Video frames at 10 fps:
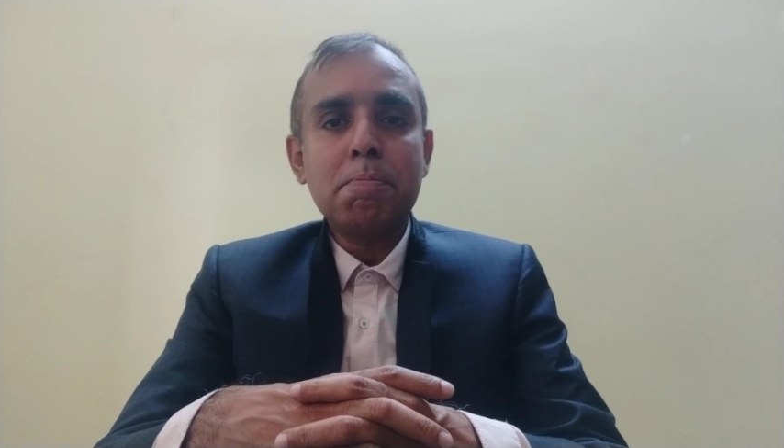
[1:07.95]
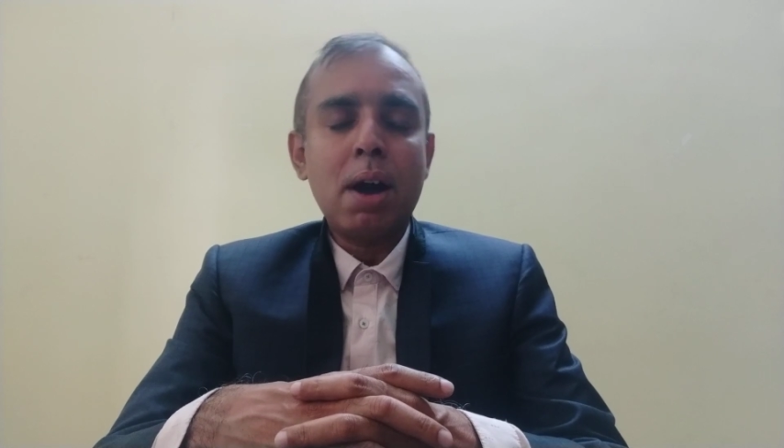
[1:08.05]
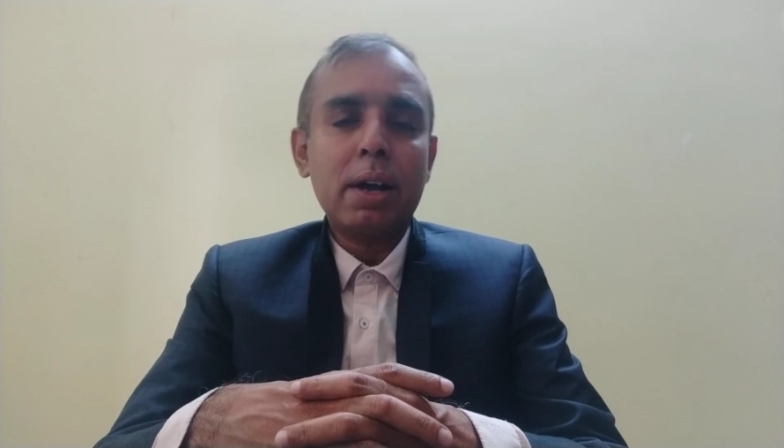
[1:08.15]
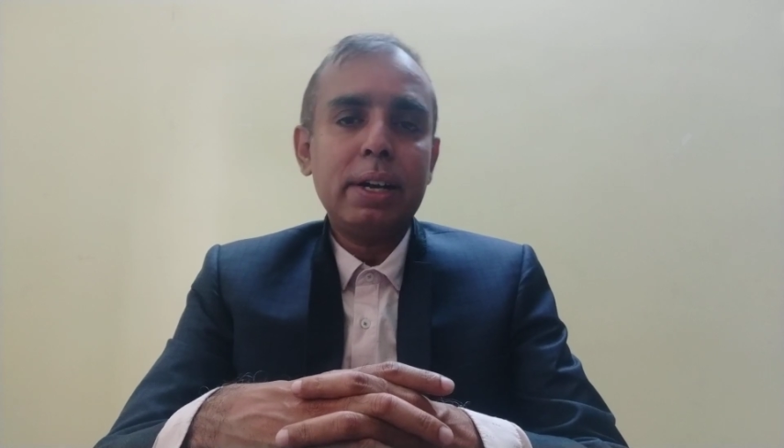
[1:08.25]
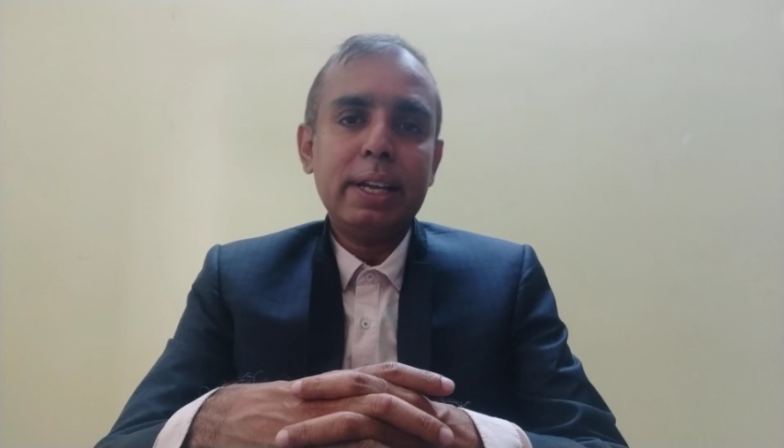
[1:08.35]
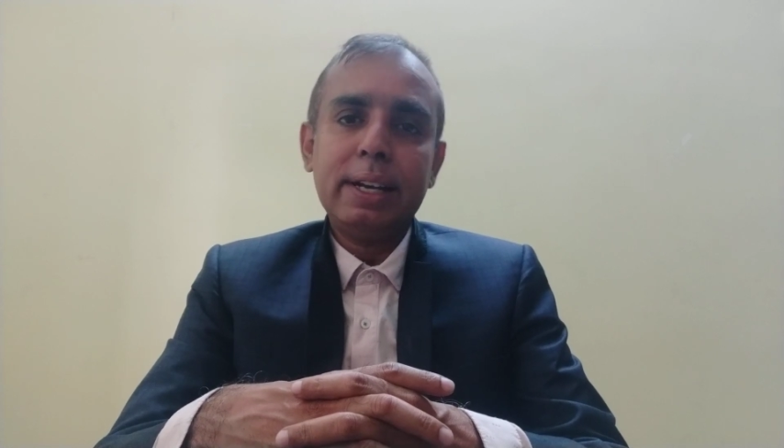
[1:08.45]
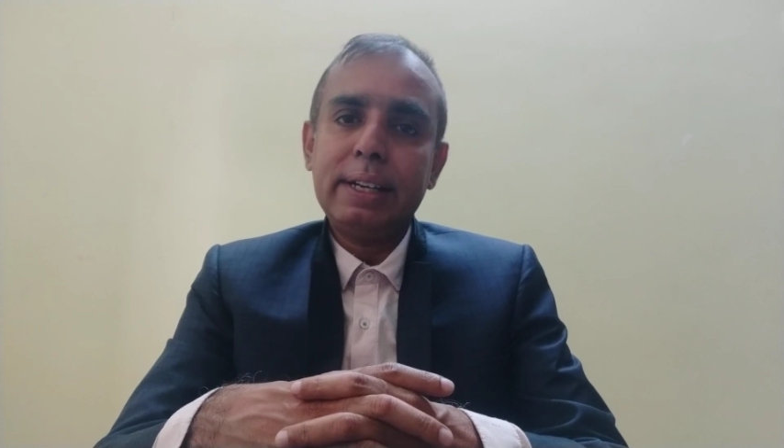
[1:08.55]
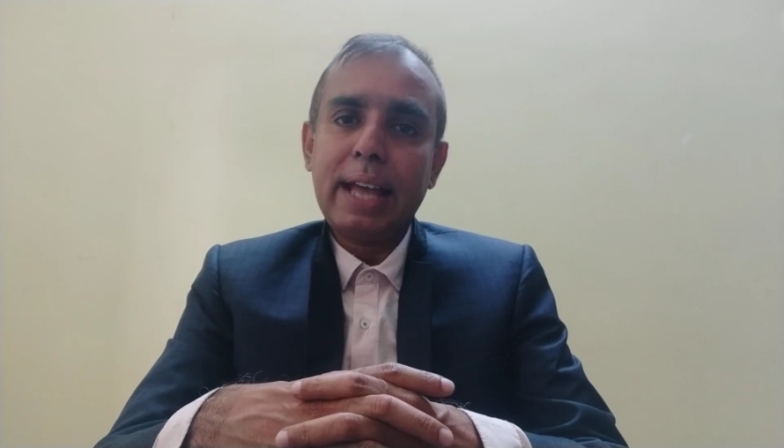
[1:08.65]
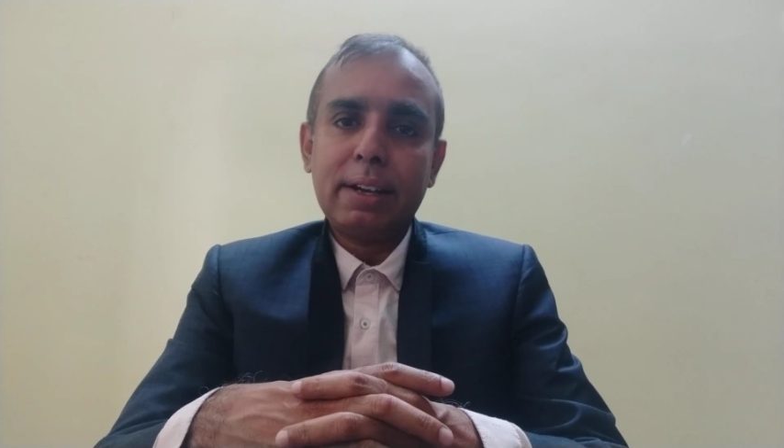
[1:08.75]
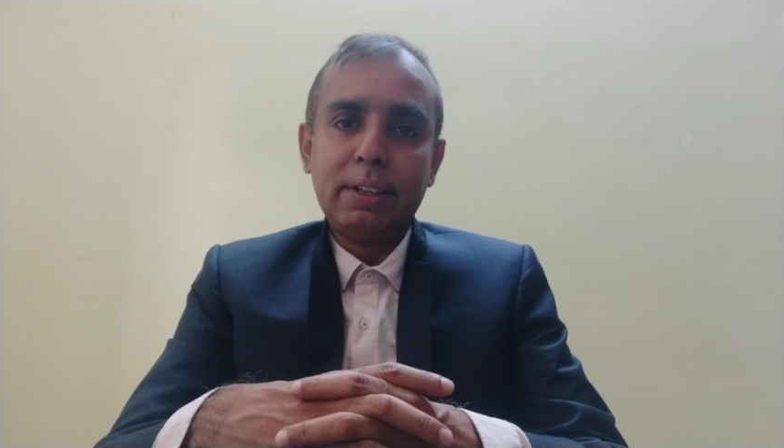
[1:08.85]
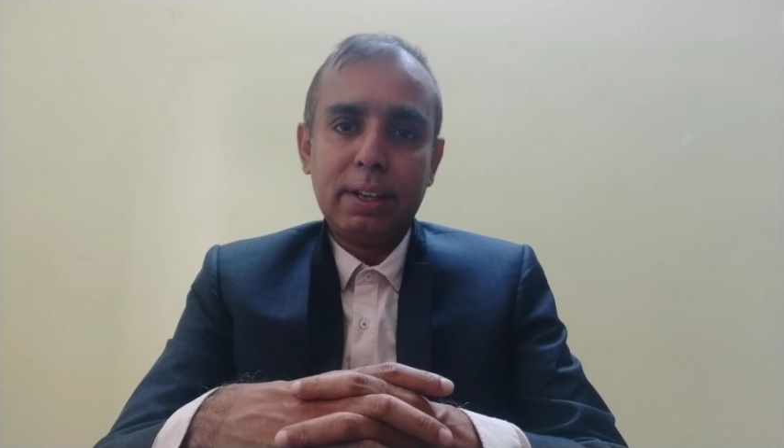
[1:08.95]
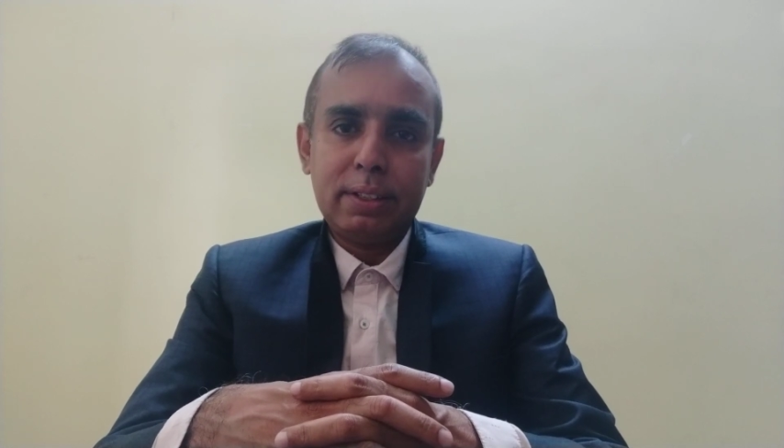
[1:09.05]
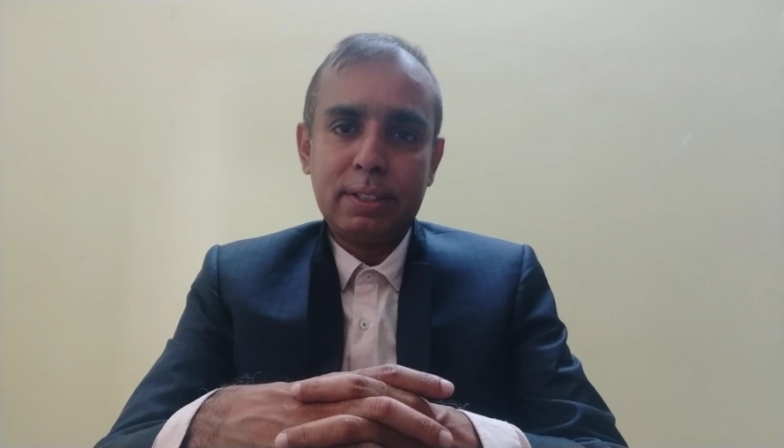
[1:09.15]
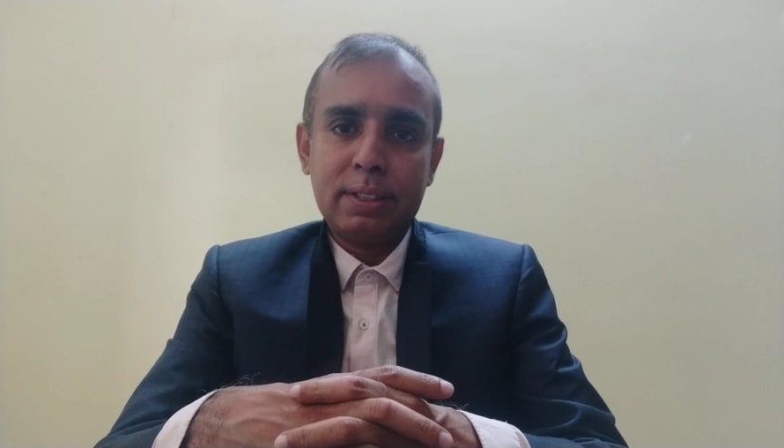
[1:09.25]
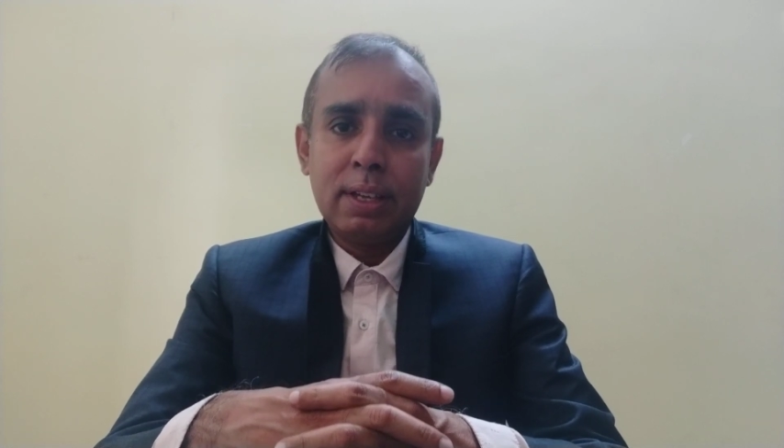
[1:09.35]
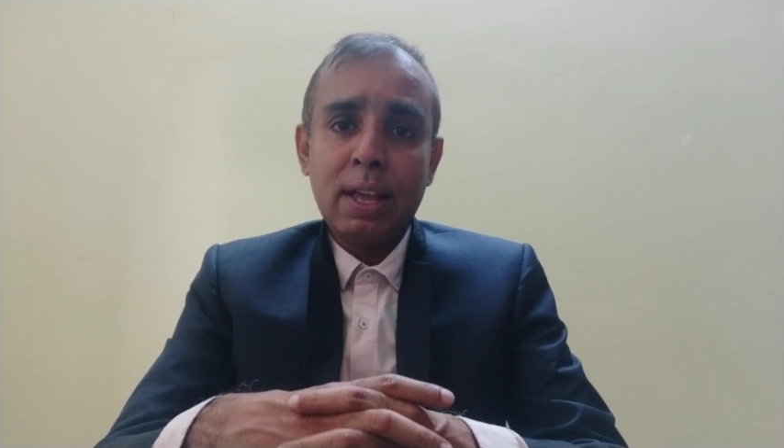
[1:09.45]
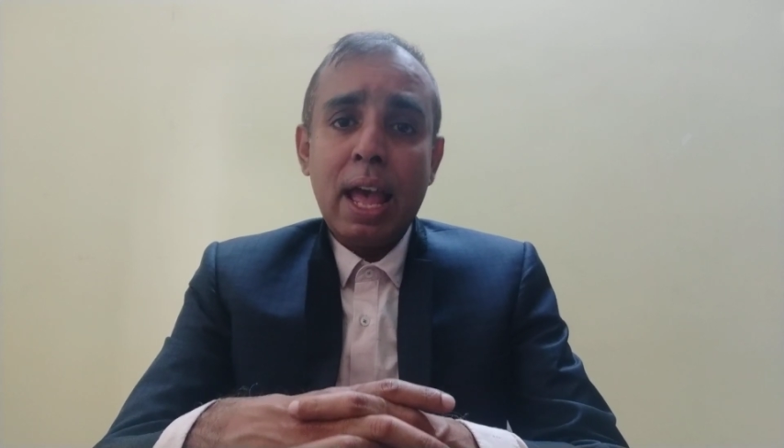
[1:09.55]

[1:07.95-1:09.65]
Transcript: marketing tactics.